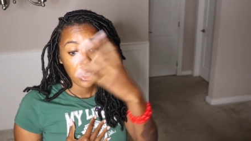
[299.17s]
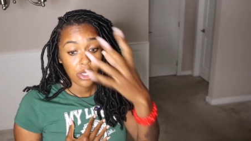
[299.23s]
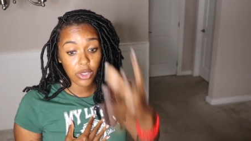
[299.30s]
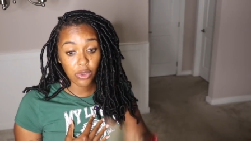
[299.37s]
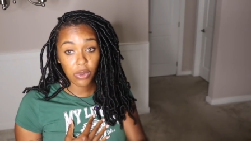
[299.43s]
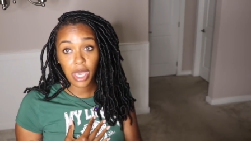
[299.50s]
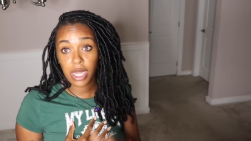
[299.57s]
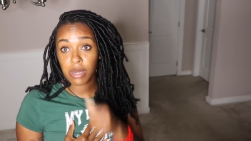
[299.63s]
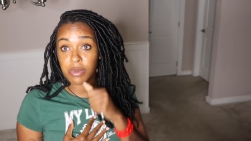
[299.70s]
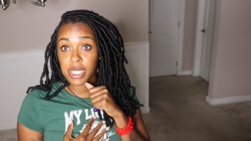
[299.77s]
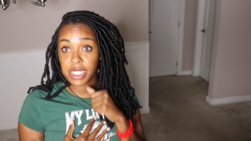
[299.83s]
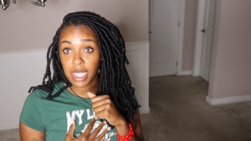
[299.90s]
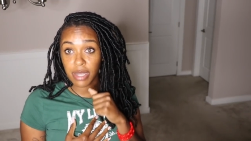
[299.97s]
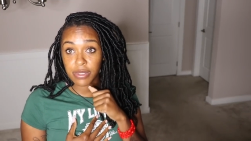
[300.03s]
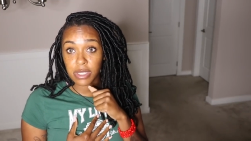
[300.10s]
you got to
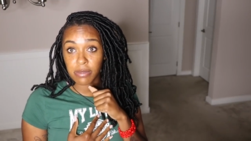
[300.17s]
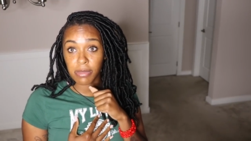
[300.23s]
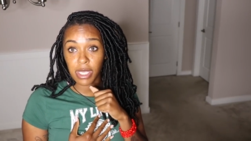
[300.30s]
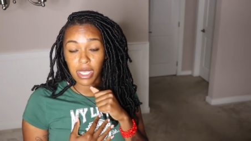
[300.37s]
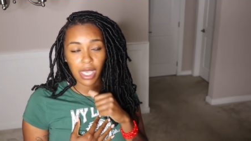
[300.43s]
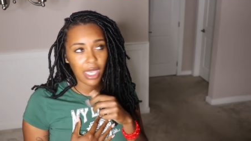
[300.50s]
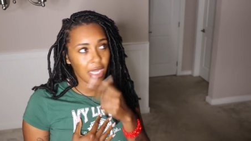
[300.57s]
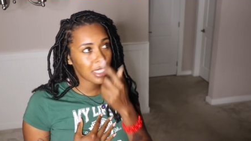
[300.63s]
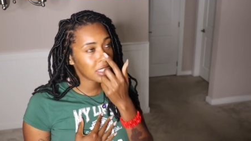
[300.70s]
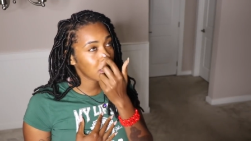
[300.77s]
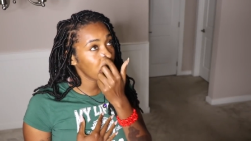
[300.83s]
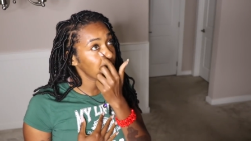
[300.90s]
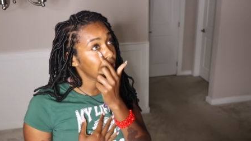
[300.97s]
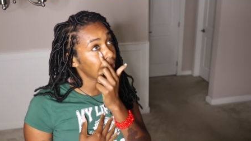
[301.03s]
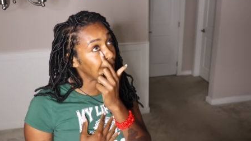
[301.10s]
reach out to me. And it's
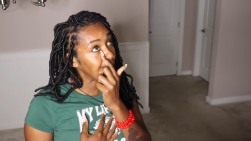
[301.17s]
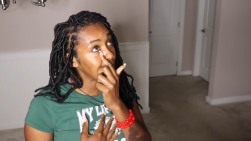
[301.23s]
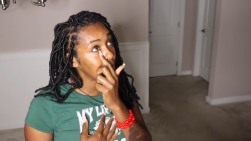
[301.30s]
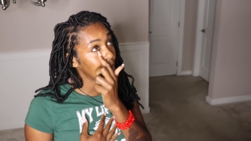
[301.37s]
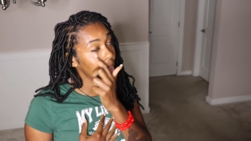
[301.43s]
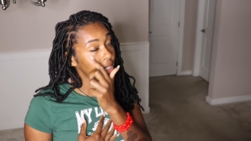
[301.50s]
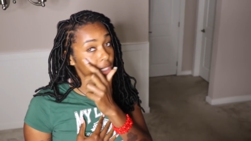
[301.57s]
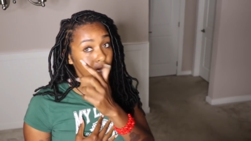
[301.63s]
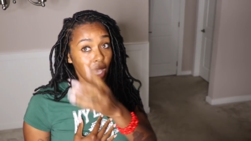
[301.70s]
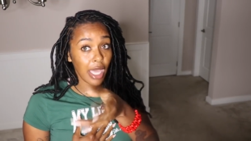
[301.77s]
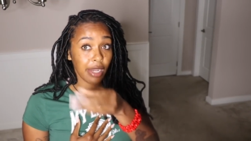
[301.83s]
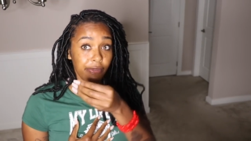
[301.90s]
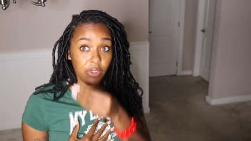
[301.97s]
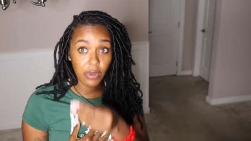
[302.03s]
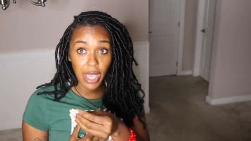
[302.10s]
so funny because a
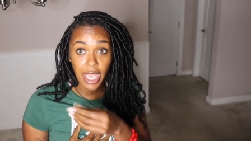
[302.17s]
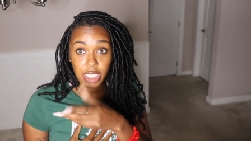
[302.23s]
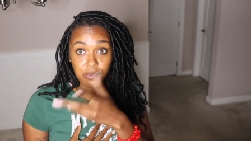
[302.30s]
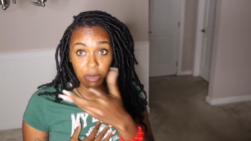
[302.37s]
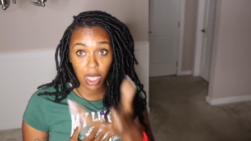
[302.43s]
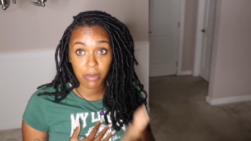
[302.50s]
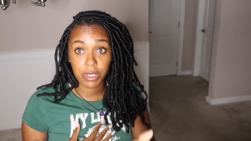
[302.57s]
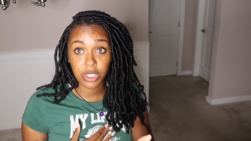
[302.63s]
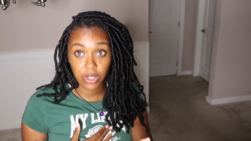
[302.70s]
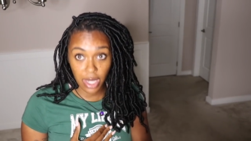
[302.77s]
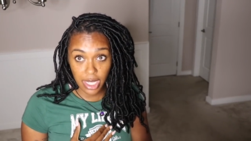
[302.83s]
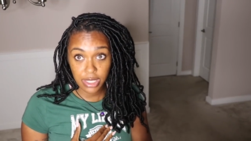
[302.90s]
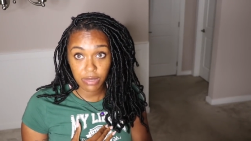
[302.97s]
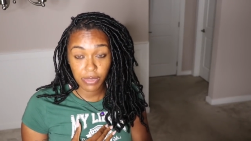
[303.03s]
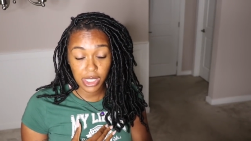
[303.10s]
lot of you guys probably
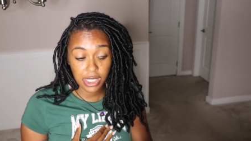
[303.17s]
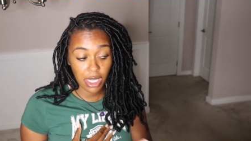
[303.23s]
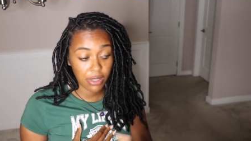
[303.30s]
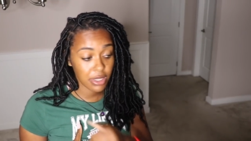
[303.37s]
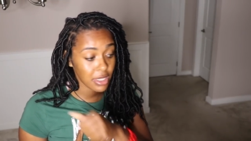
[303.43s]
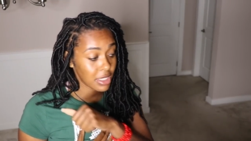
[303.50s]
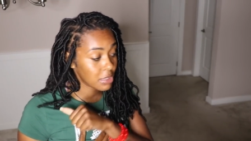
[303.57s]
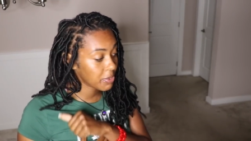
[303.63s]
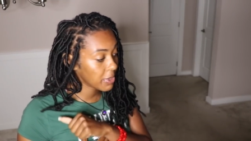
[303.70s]
tried to reach out to this